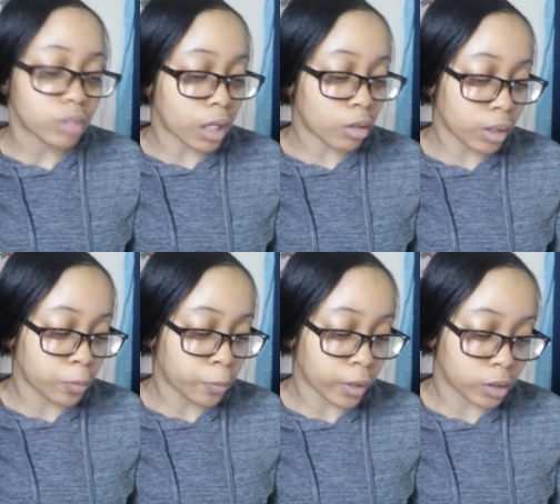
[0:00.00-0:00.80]
I don't
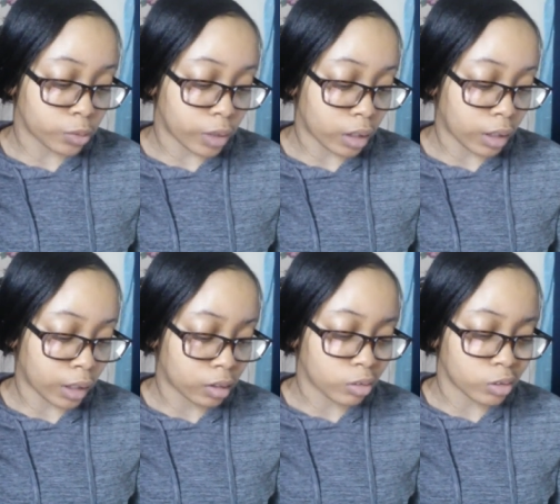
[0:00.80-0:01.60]
like people that do that,
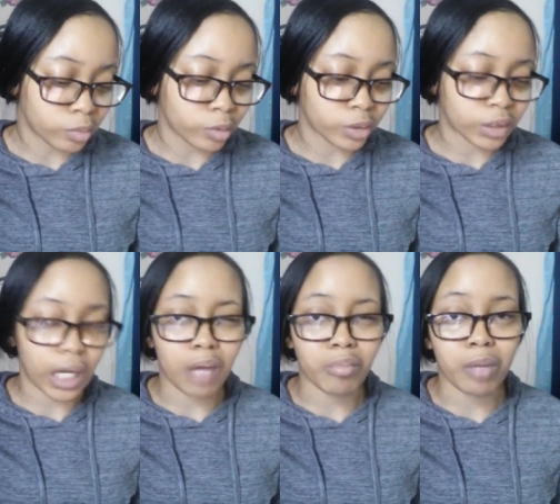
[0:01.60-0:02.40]
like those those
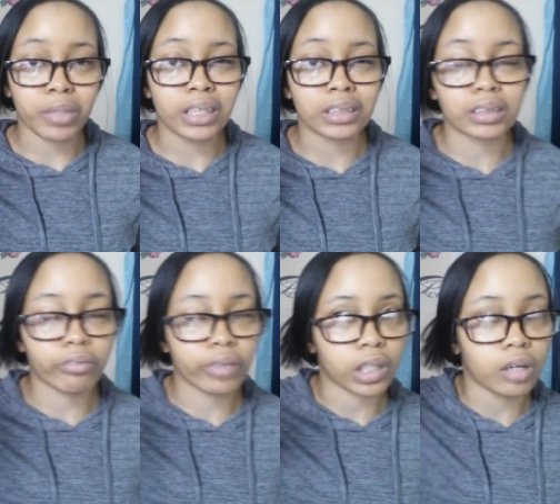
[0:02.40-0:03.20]
scam companies and
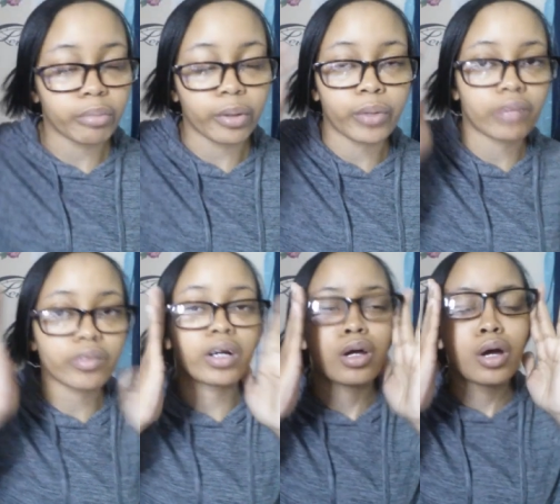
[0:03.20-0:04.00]
stuff like that, but
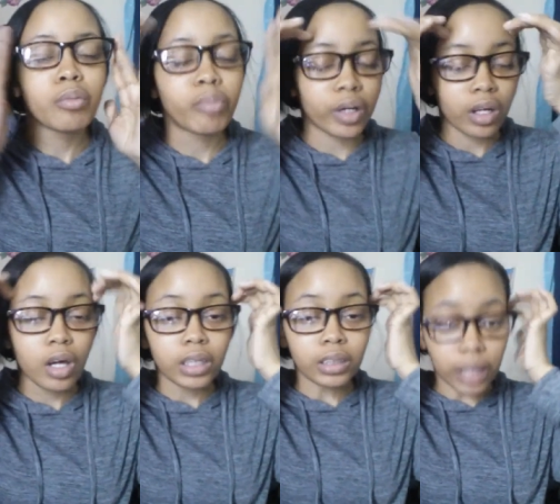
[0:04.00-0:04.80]
whatever. But
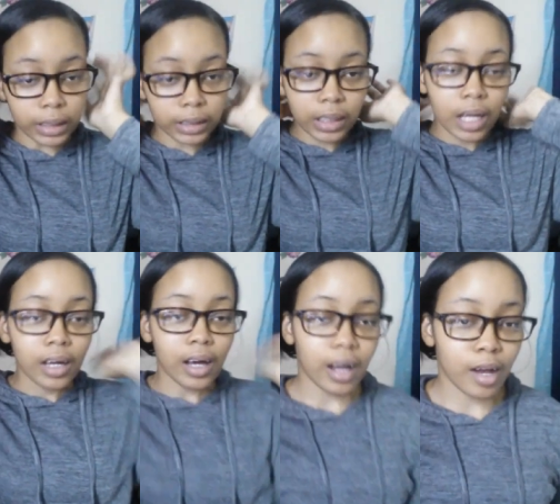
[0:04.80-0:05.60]
yes,
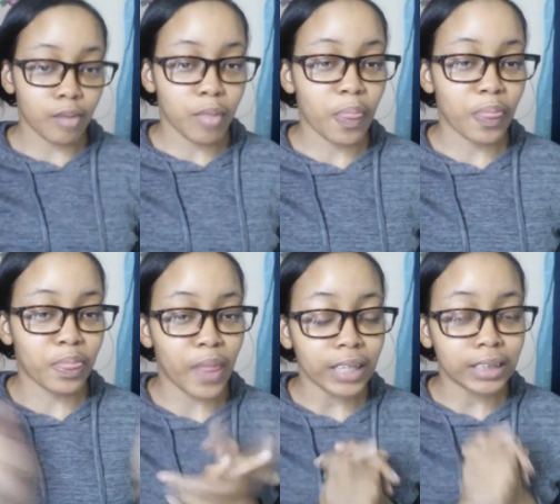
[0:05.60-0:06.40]
um,
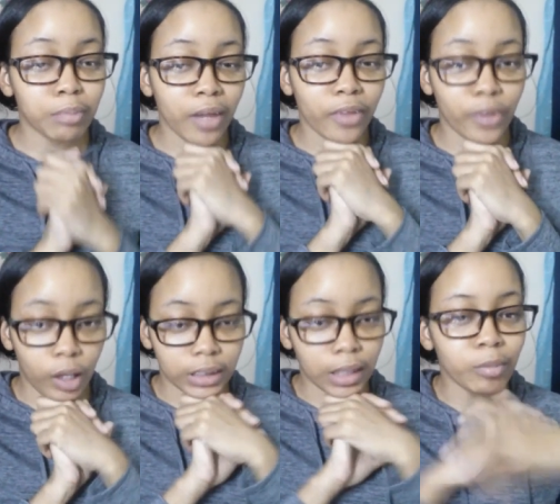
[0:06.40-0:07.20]
that's my
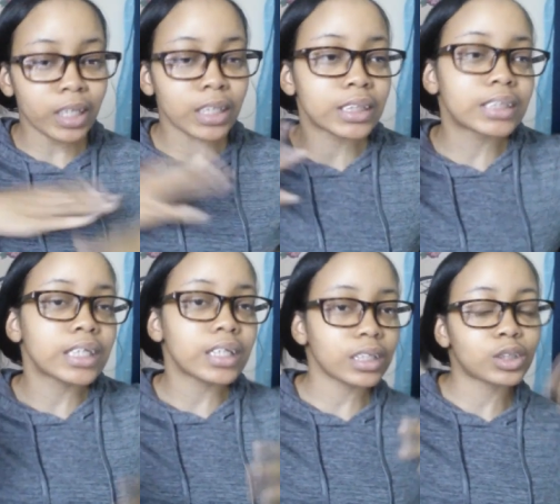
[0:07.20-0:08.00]
thoughts. I'm gonna
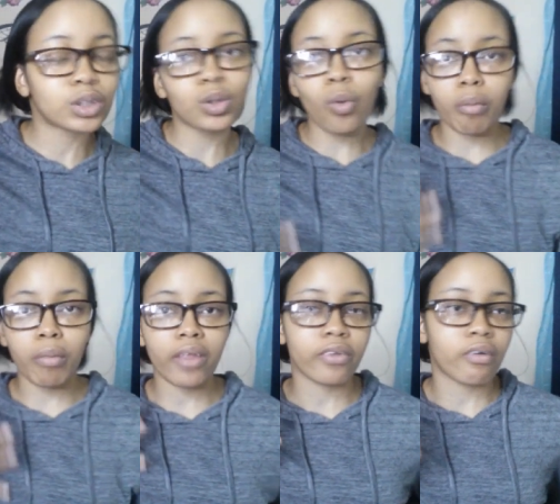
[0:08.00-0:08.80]
sit and stew on
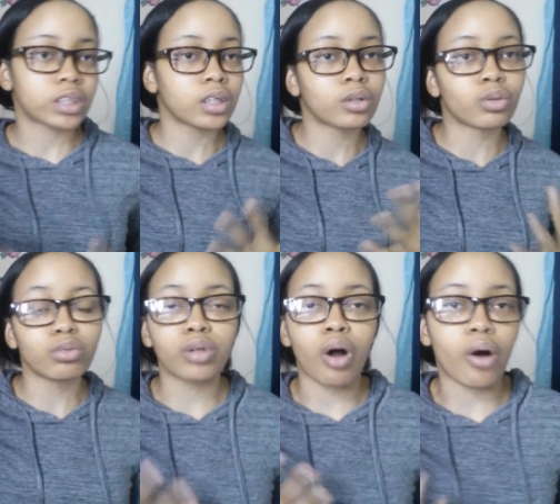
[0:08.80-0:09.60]
my thoughts a
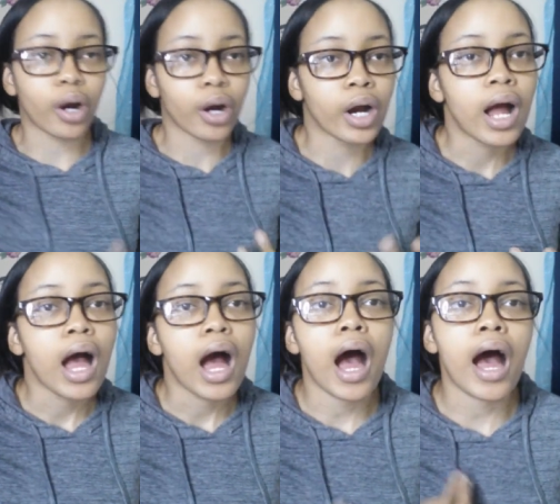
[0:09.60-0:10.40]
little longer.
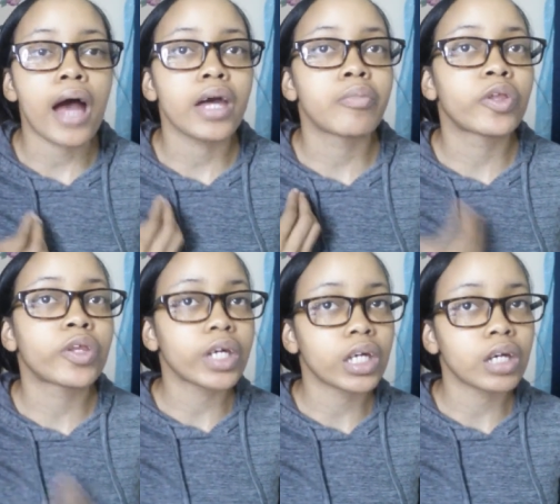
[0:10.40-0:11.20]
I am
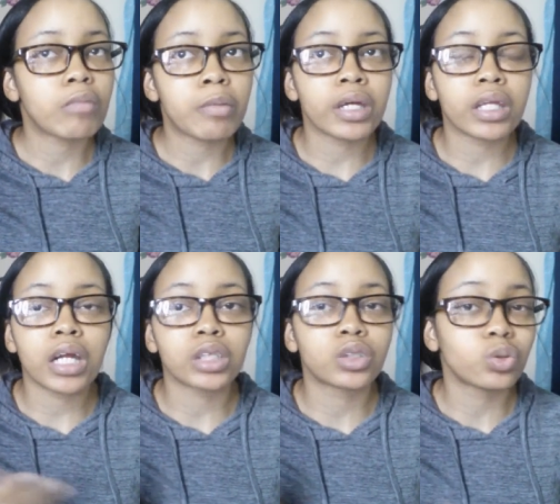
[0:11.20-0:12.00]
thinking maybe in the
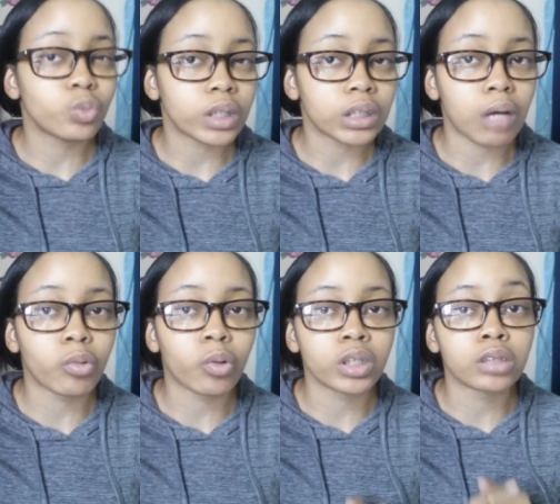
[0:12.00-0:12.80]
next two weeks
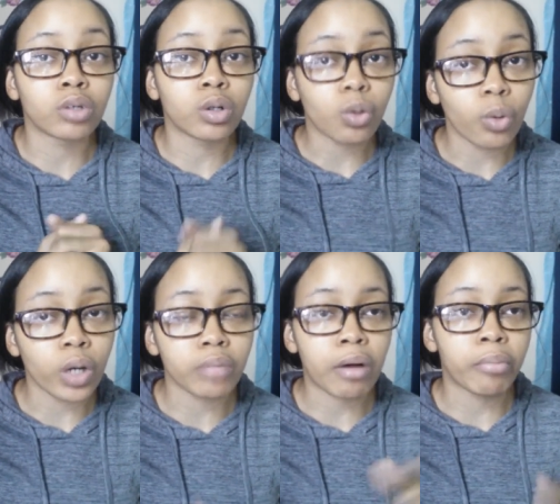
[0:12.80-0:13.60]
I'm going to
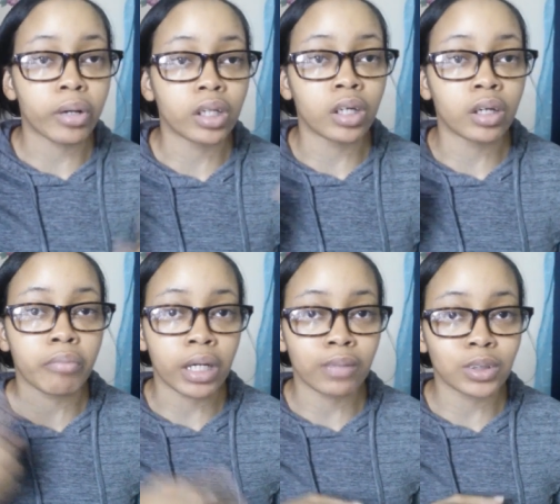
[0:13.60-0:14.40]
record my book look
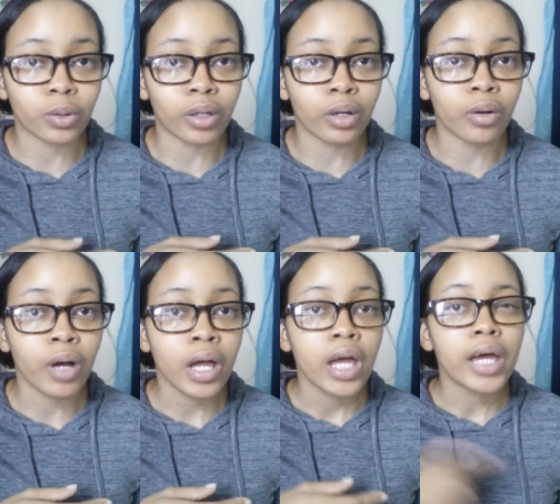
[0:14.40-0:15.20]
makeup tutorial.